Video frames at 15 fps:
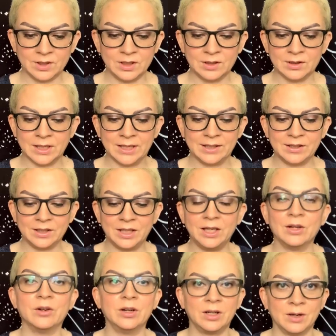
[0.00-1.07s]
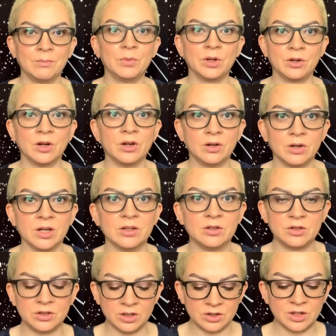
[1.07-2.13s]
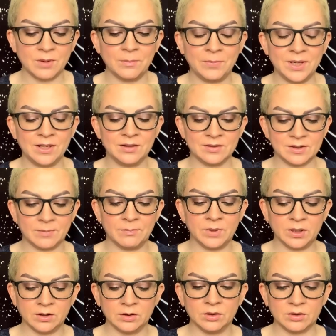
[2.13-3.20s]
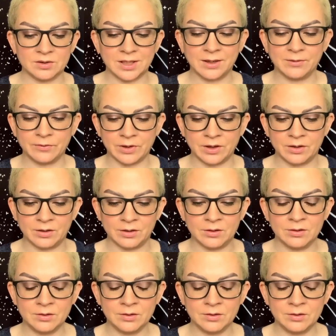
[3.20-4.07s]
Like gearing up the courage to jump in something that looks like fun.